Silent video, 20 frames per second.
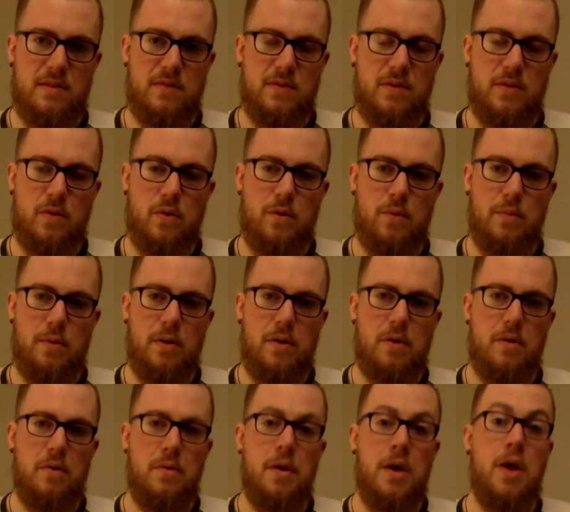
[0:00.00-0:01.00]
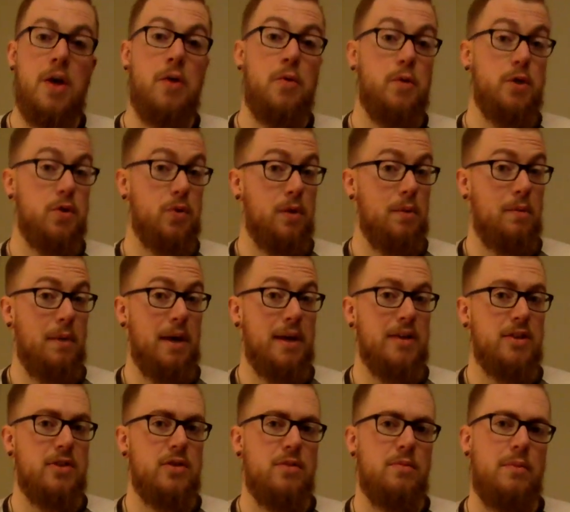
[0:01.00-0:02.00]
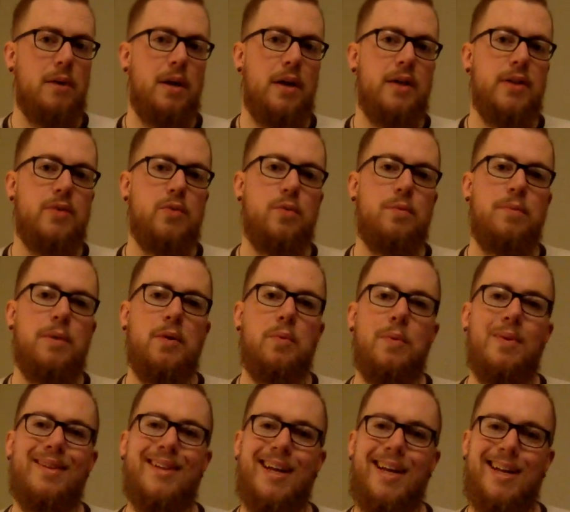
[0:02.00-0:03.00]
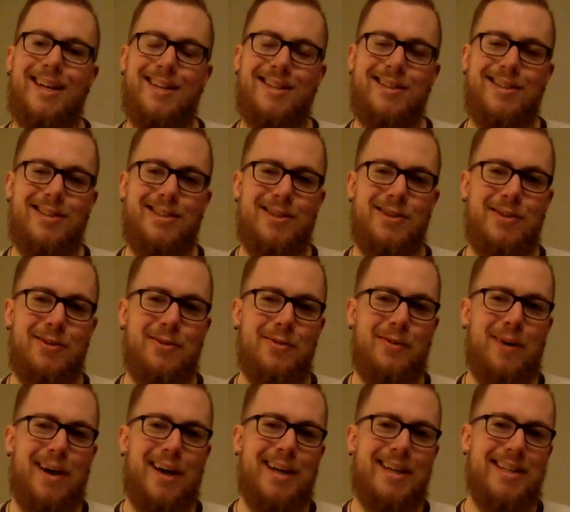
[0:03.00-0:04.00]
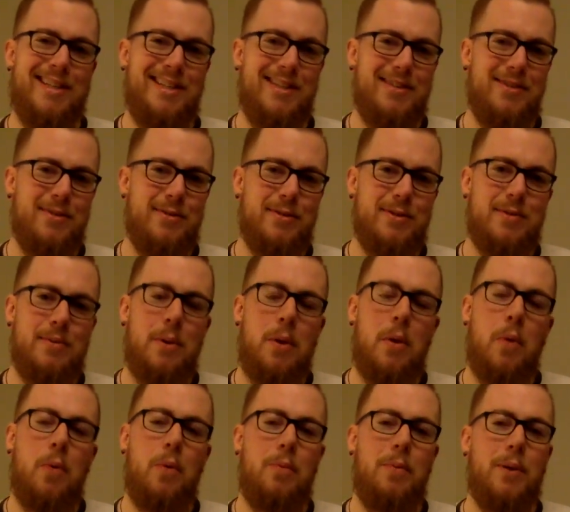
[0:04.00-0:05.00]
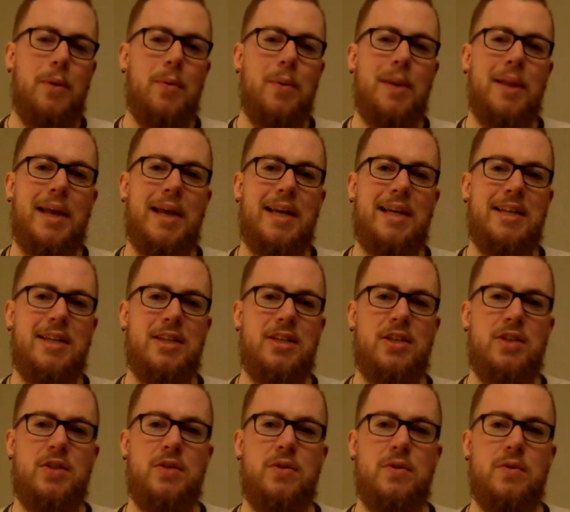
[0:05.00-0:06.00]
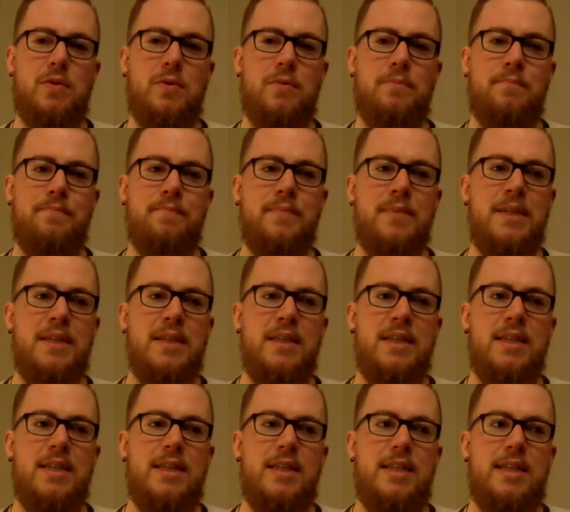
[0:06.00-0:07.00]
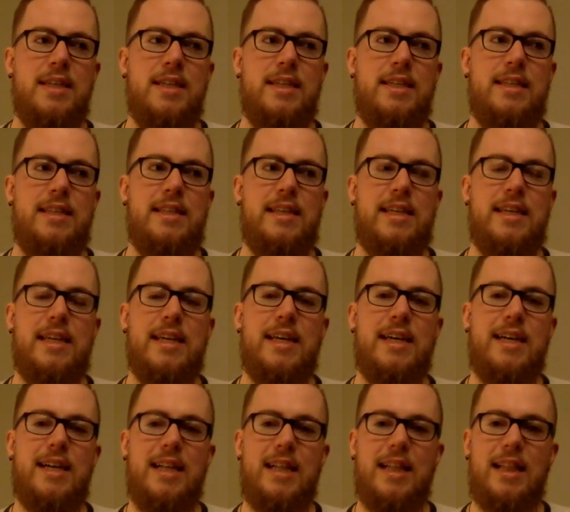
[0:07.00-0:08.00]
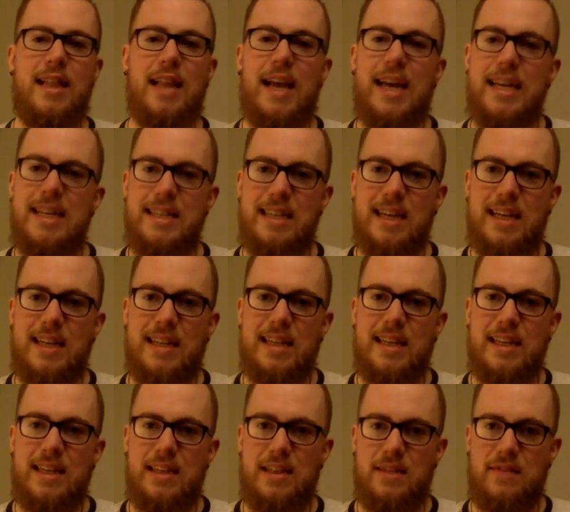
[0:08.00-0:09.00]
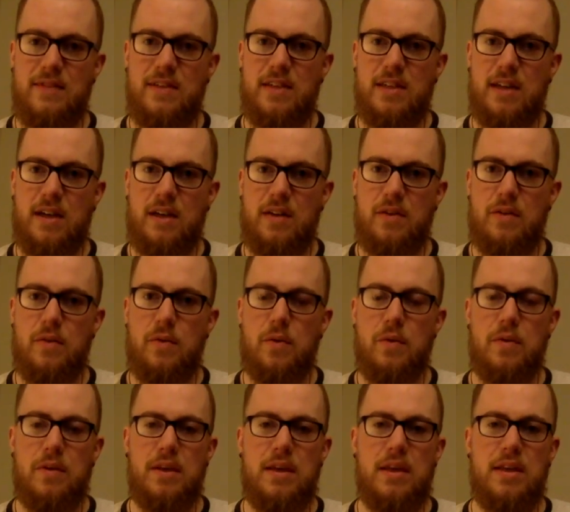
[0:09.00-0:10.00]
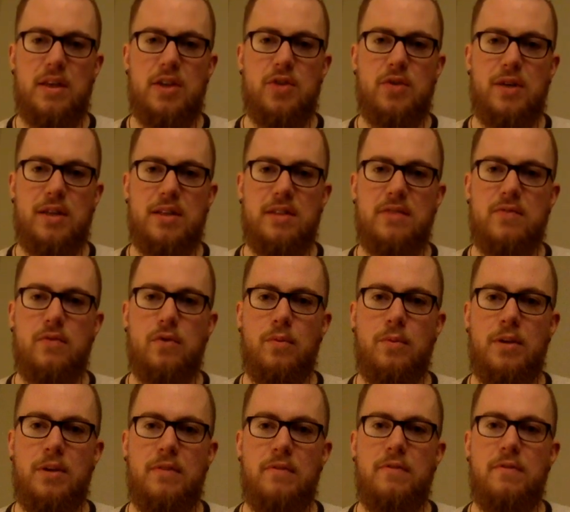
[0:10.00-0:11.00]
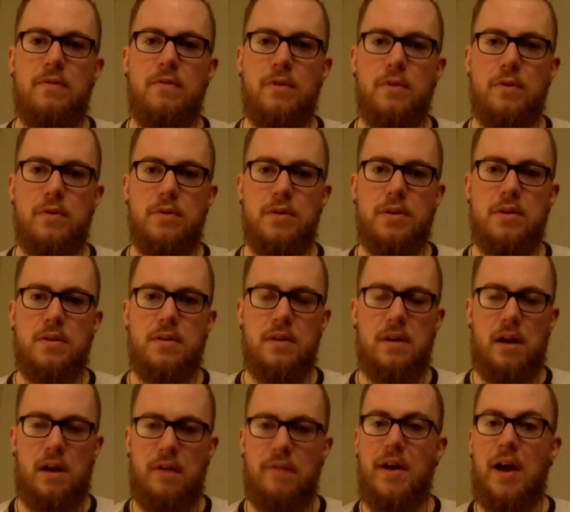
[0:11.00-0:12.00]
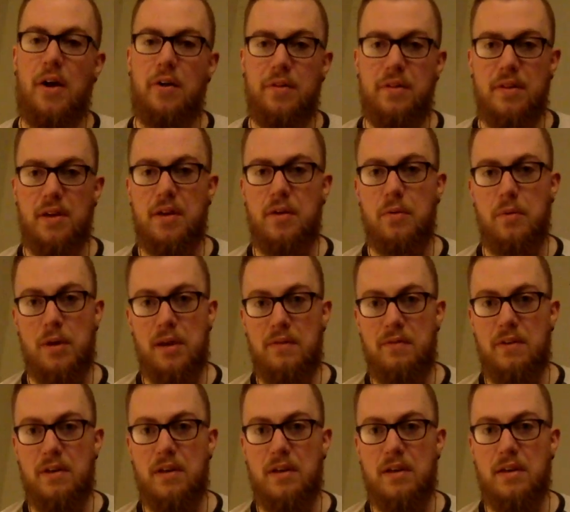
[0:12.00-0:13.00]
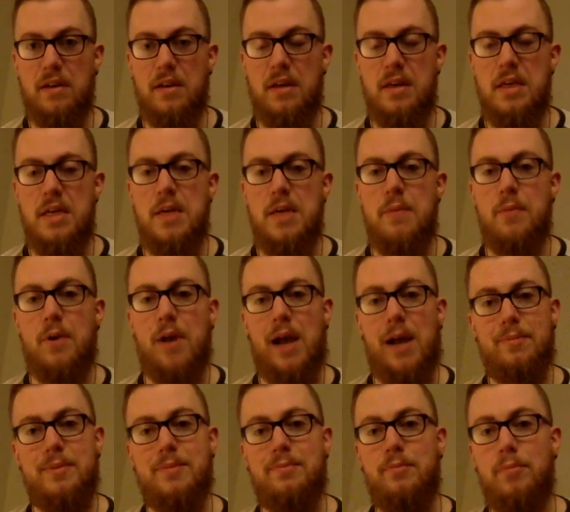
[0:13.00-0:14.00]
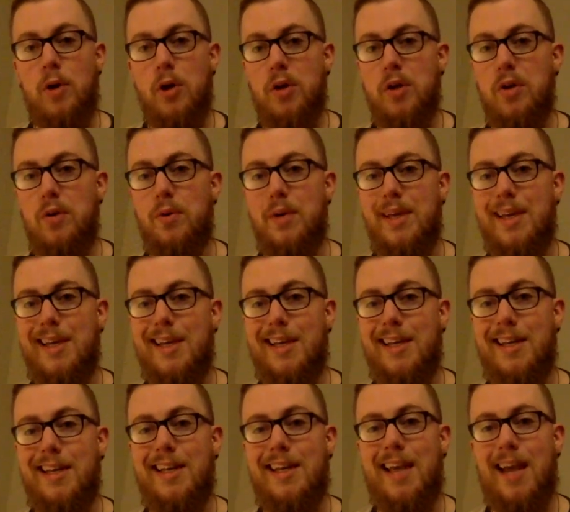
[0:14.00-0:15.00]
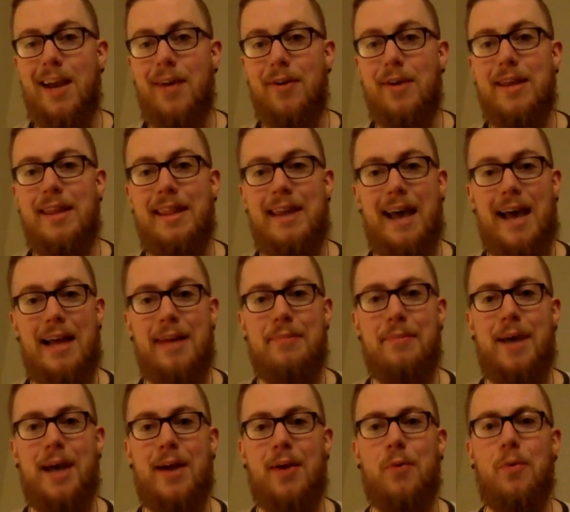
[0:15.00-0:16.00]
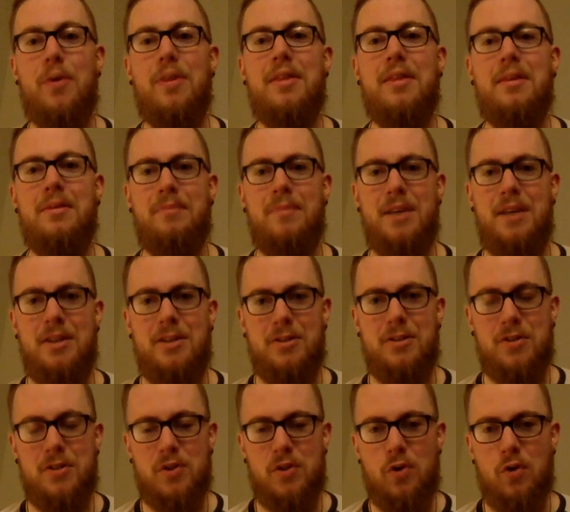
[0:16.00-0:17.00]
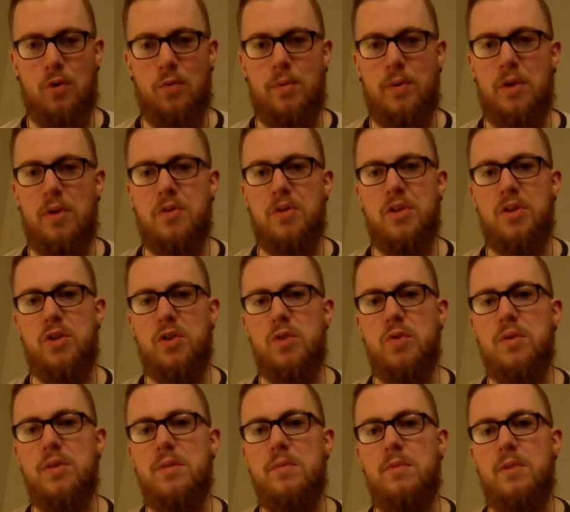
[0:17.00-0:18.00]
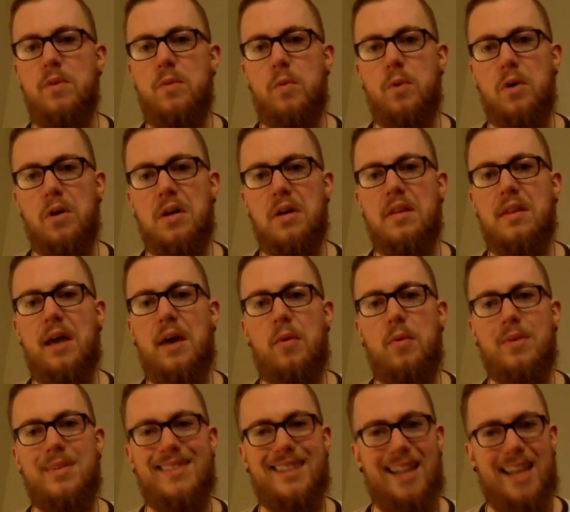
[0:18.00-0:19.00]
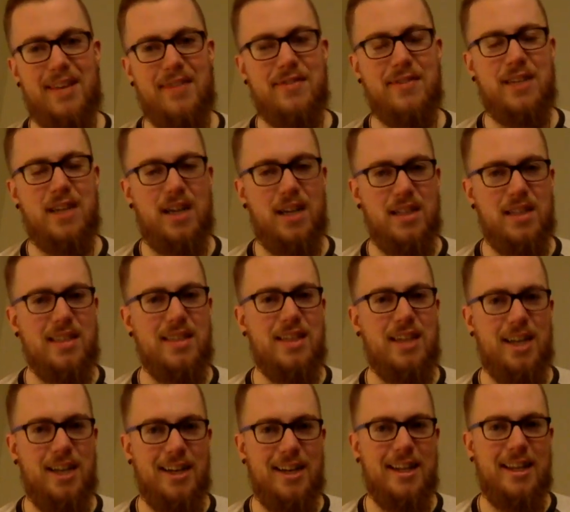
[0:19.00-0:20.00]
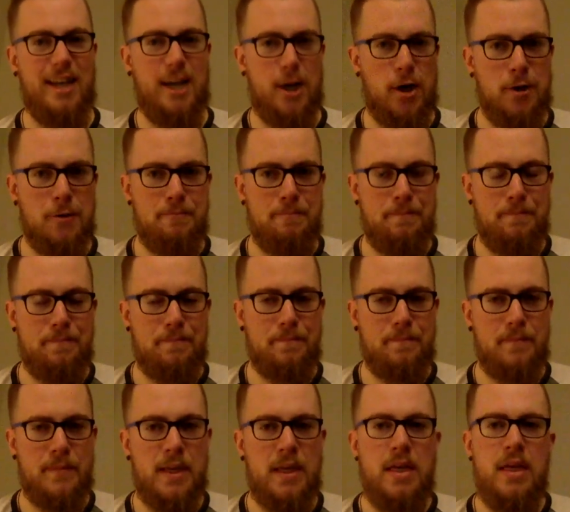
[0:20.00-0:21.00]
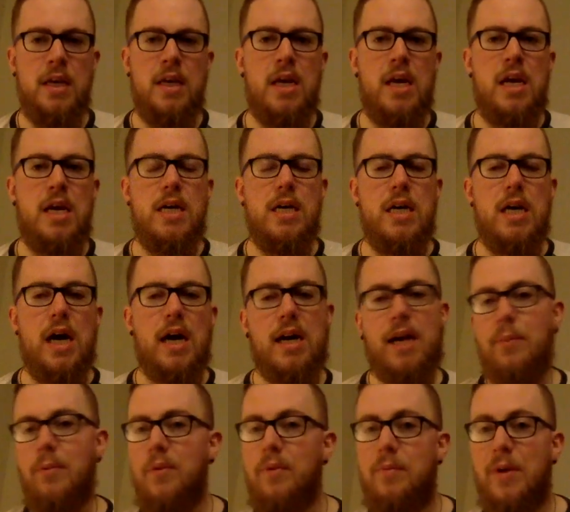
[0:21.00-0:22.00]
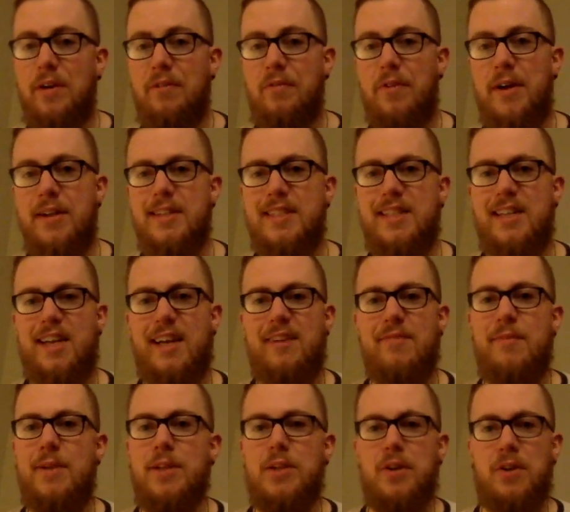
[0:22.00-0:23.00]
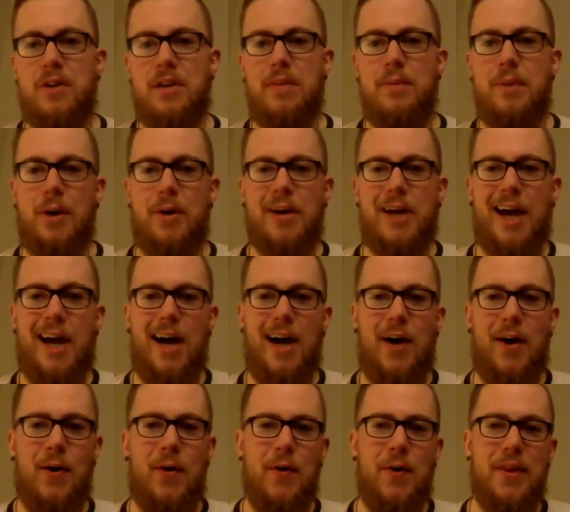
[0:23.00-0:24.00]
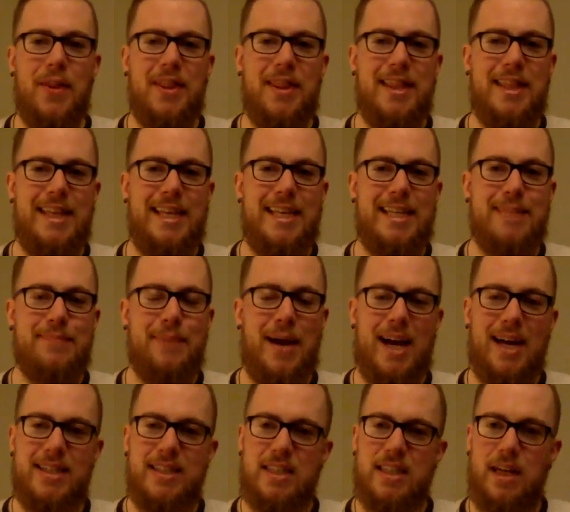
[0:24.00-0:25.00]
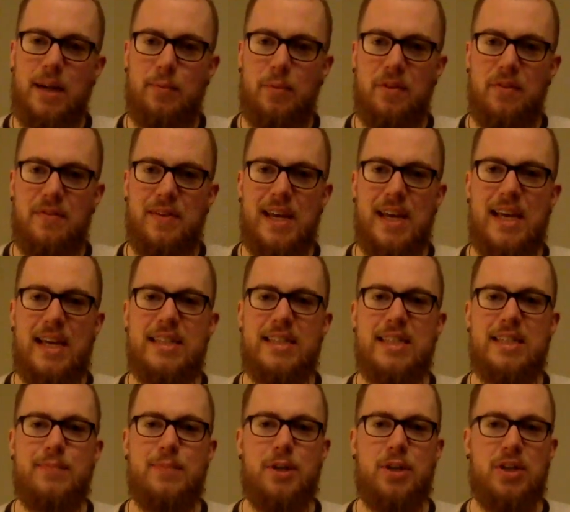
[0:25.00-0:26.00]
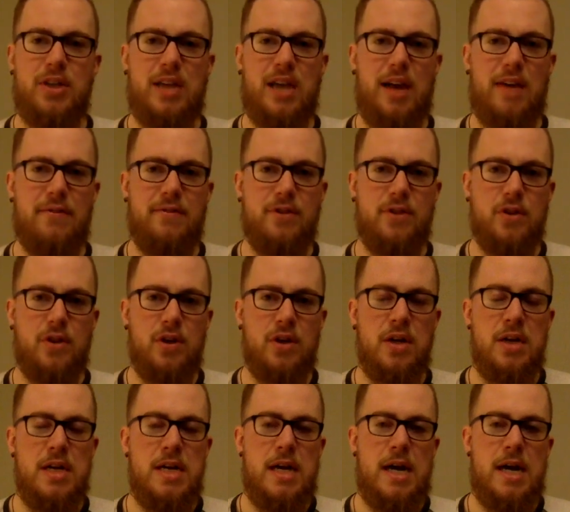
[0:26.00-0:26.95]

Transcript: of Scorpio, which we might surmise would be related to ideals, would be related to the light at the end of the tunnel, or the transformative fruit of healthy grieving. Perhaps Mercury can carry that back with him into Scorpio to do some of the work that was left undone there. A couple of my friends and I have been talking about how these past couple of days, especially after